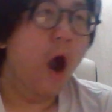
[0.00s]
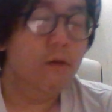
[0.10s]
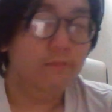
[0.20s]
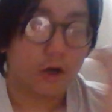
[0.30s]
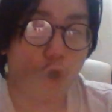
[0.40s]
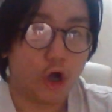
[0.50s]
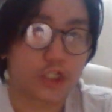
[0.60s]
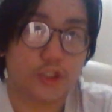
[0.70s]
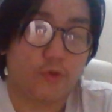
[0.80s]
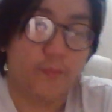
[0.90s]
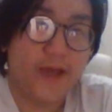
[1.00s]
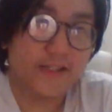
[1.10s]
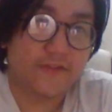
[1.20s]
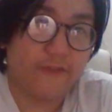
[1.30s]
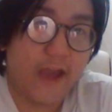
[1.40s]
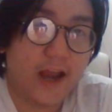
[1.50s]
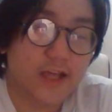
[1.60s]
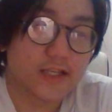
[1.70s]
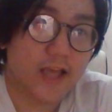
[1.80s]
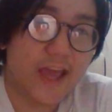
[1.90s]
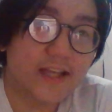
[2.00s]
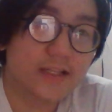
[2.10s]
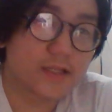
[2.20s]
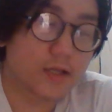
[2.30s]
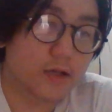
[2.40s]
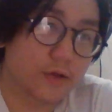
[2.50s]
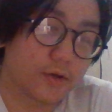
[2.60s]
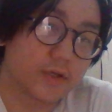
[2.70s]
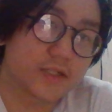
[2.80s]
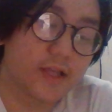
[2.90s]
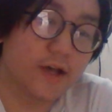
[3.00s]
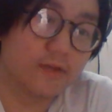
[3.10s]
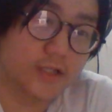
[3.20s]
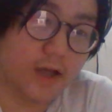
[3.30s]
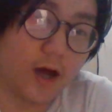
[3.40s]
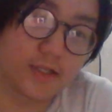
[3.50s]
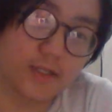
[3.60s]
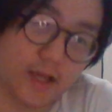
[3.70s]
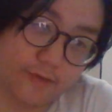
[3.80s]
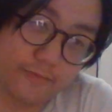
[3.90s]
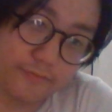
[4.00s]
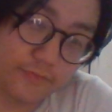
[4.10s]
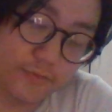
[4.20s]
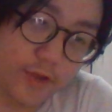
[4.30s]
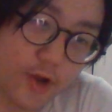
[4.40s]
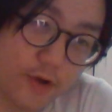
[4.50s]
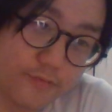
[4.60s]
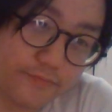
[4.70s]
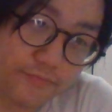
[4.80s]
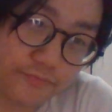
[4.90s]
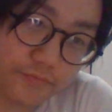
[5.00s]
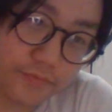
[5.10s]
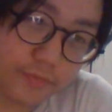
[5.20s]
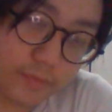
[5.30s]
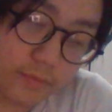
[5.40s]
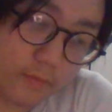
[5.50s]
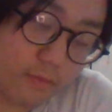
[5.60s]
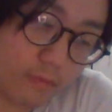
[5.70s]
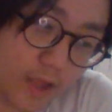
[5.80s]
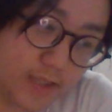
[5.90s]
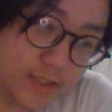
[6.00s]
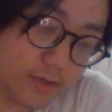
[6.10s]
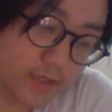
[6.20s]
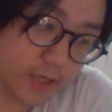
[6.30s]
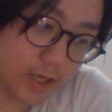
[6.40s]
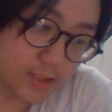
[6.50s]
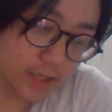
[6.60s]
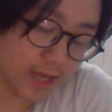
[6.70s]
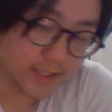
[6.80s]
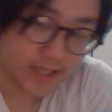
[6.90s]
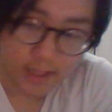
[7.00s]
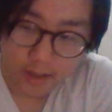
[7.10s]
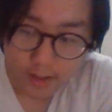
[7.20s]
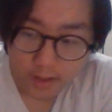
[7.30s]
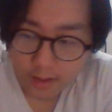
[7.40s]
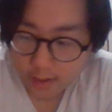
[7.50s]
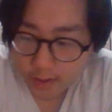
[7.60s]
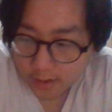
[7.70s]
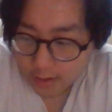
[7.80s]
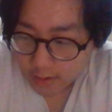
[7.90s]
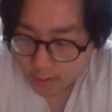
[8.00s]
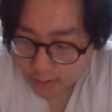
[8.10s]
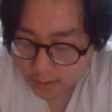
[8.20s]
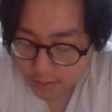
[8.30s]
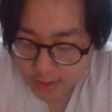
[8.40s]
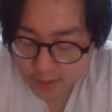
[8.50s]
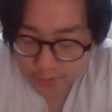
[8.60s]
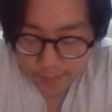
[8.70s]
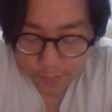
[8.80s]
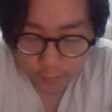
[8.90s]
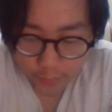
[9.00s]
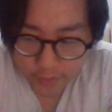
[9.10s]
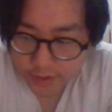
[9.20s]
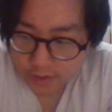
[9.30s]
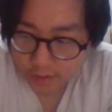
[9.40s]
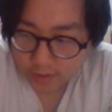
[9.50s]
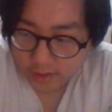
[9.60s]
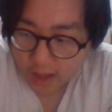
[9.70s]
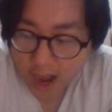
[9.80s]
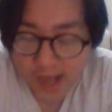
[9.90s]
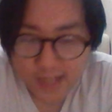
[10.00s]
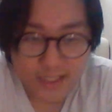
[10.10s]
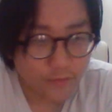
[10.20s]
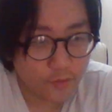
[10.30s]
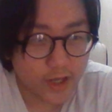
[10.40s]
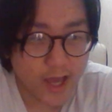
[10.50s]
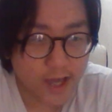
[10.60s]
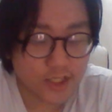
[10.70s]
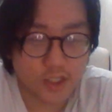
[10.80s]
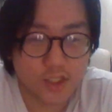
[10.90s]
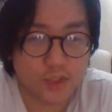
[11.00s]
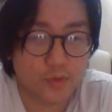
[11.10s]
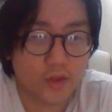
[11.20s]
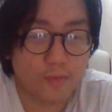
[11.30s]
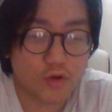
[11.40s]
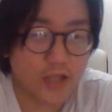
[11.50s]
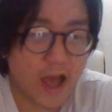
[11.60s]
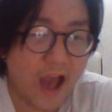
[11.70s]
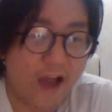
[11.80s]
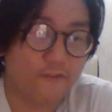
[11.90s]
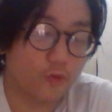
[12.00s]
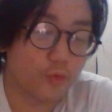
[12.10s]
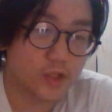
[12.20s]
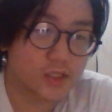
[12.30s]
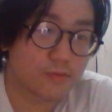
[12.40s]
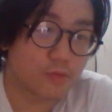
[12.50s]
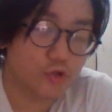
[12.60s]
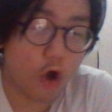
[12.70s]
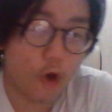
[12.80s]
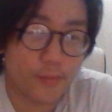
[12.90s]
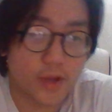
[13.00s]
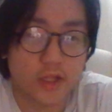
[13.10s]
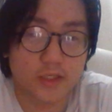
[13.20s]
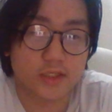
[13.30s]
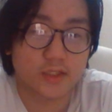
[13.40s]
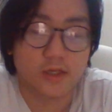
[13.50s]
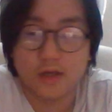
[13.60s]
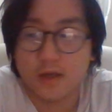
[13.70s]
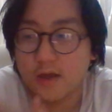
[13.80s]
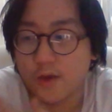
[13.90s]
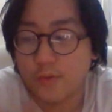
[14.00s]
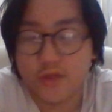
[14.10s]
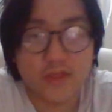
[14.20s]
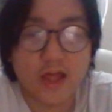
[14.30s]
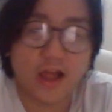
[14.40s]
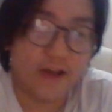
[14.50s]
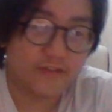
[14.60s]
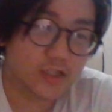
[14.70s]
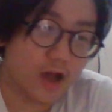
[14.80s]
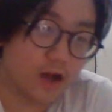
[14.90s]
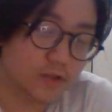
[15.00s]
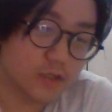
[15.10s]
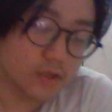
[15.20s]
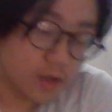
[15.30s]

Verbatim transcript: But constant repeated failures is still disheartening, you know? It's still disheartening. I see these people with the highest level connections, with the most affluence, the most opulence within their lifestyles.